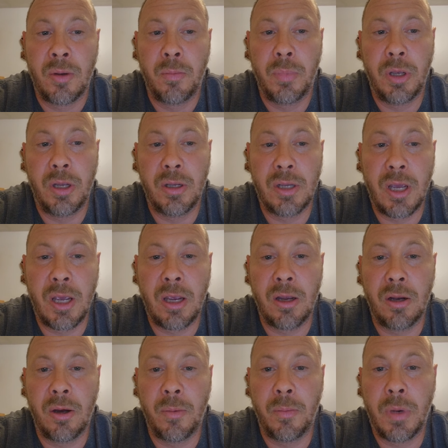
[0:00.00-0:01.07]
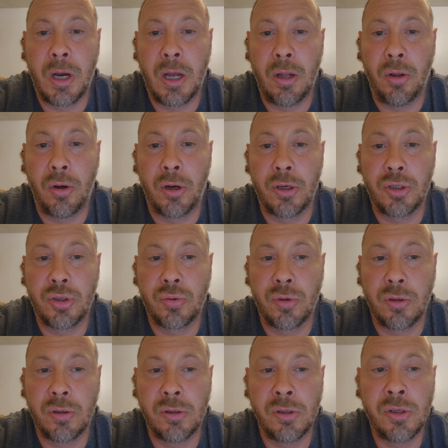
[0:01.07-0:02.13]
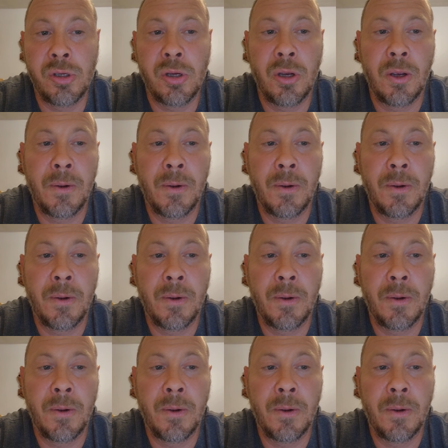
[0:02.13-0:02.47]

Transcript: being taken up by large orders,